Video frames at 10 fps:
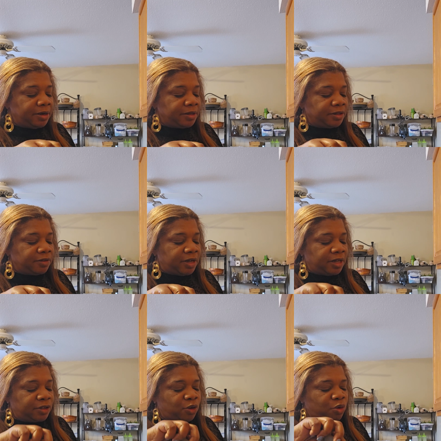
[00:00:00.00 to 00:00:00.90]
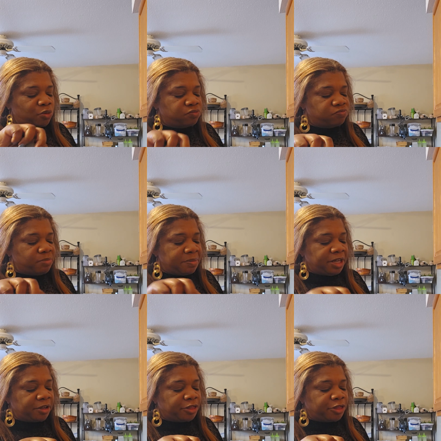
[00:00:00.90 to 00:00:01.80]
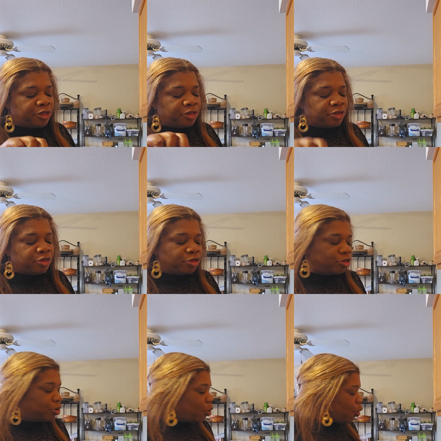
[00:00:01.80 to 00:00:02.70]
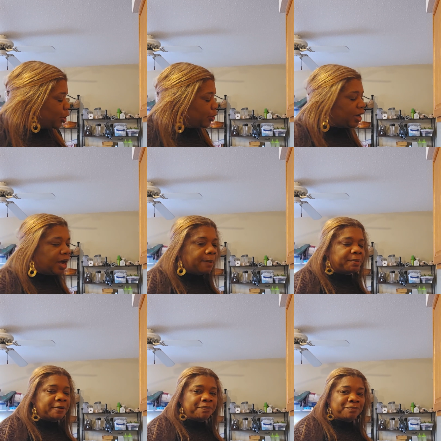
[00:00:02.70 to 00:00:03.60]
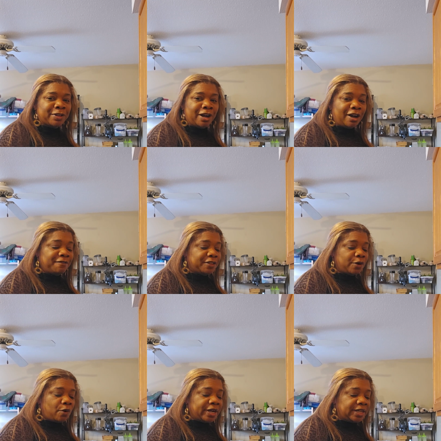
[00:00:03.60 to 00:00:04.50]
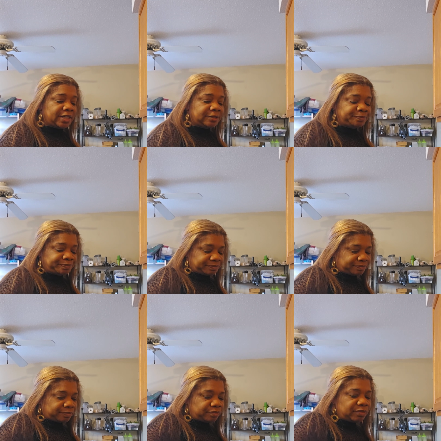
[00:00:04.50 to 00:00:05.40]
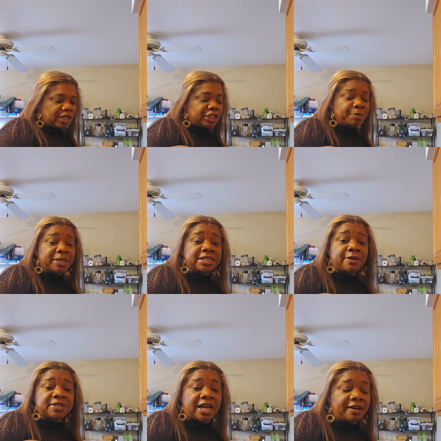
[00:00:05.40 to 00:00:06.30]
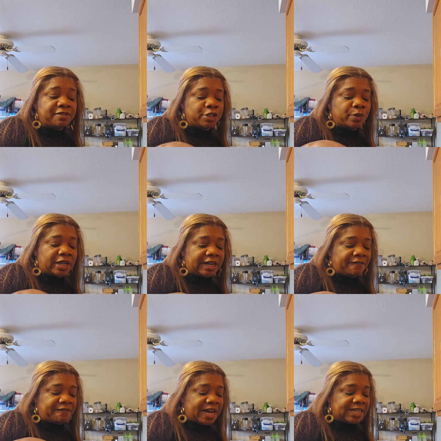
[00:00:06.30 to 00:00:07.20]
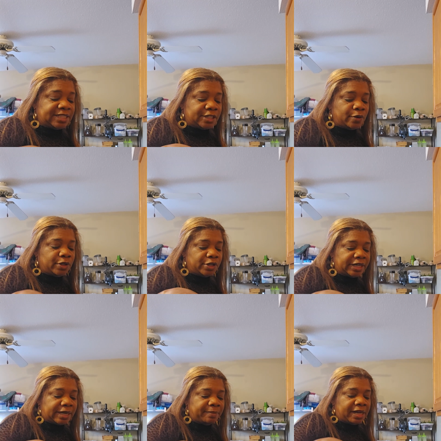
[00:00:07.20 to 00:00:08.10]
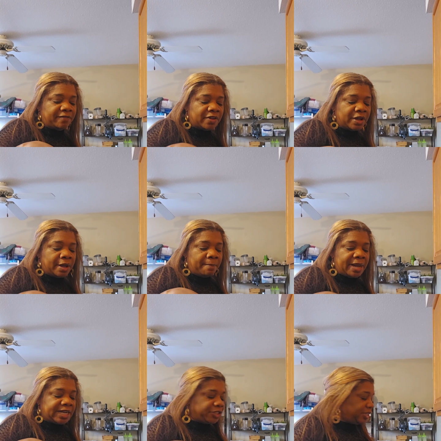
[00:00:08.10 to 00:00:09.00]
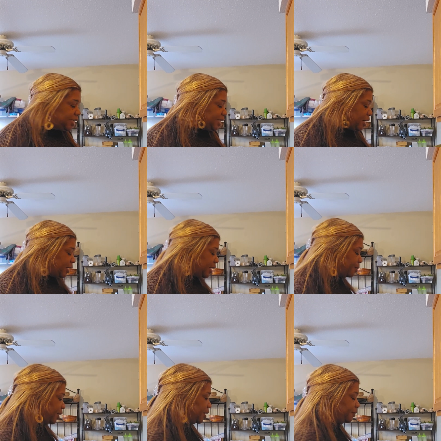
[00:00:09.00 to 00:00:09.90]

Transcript: about maybe a quarter cup of the oil, just because I was kind of doing like a fast, slow cook, and I'm kind of mashing this down, and then I'm